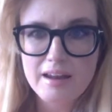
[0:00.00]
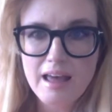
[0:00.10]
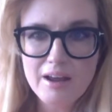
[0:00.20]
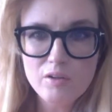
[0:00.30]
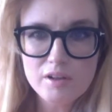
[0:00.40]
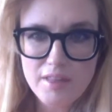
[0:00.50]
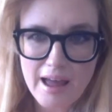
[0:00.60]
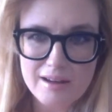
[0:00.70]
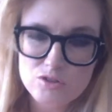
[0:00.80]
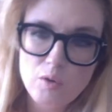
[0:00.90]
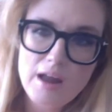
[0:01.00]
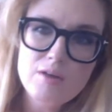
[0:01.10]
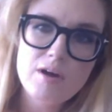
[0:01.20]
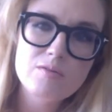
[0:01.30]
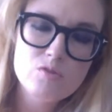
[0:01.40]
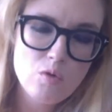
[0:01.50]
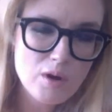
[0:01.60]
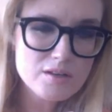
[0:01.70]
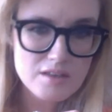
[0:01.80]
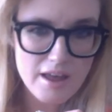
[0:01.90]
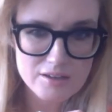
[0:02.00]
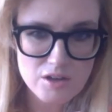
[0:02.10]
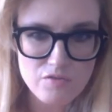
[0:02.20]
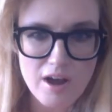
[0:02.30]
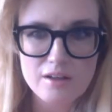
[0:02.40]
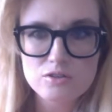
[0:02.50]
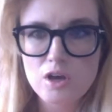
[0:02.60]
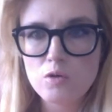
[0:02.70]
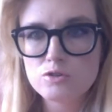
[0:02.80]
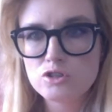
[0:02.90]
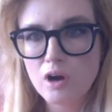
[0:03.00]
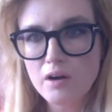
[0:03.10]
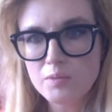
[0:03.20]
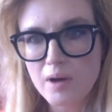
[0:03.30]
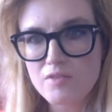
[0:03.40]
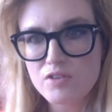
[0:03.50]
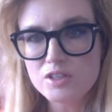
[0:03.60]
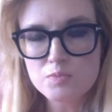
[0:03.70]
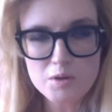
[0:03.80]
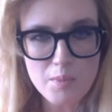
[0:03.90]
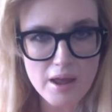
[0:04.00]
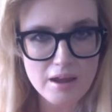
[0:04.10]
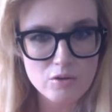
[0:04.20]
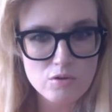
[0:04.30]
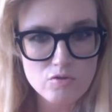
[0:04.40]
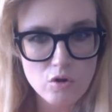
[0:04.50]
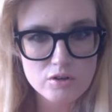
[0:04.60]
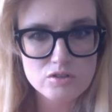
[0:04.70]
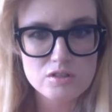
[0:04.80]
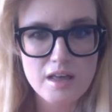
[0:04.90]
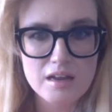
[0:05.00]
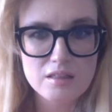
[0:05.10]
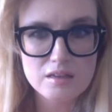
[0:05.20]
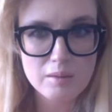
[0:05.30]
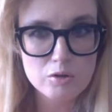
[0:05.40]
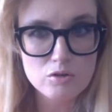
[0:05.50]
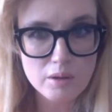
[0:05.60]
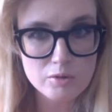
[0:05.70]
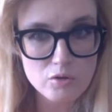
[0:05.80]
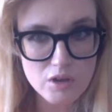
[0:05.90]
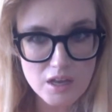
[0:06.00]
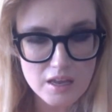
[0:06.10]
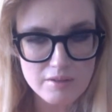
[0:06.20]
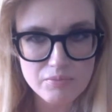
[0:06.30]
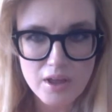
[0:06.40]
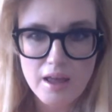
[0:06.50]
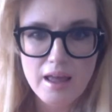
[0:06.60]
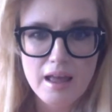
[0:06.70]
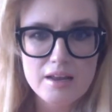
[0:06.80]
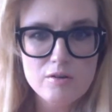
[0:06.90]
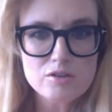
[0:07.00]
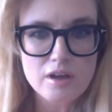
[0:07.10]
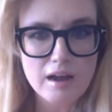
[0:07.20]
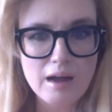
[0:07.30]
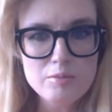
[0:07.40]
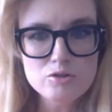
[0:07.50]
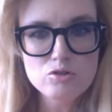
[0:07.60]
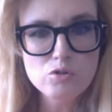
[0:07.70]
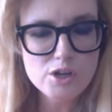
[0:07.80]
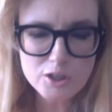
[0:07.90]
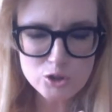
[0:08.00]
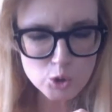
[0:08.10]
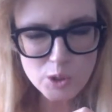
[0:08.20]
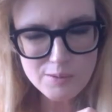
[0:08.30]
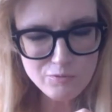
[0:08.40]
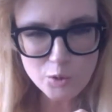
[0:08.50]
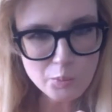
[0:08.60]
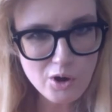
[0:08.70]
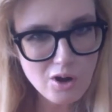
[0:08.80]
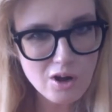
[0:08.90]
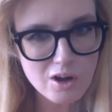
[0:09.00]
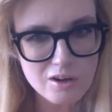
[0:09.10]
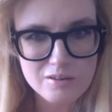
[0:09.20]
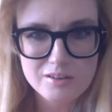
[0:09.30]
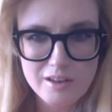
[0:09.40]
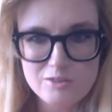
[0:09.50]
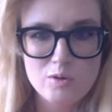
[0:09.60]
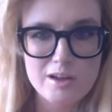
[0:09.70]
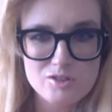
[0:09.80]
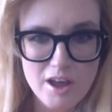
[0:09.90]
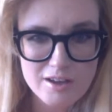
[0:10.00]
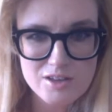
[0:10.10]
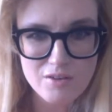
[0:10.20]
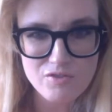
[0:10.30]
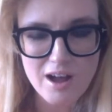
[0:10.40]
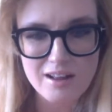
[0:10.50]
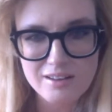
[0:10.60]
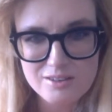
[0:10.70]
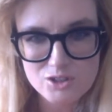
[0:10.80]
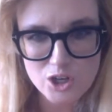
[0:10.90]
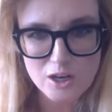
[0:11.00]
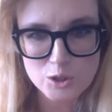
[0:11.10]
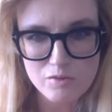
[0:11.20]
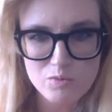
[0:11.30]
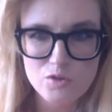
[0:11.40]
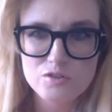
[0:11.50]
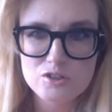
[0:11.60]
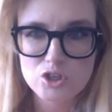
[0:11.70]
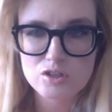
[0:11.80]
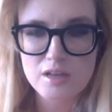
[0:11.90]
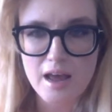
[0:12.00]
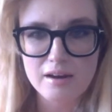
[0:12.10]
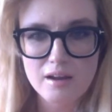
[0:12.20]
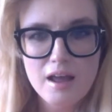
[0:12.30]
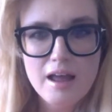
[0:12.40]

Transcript: And not only that, so anyway, so what is the XFL? So it was started by Vince McMahon, who of course is the head of the WWE, and he was like, I'm gonna do extreme football. That's why it's XFL, as Josh Loves Movies just said.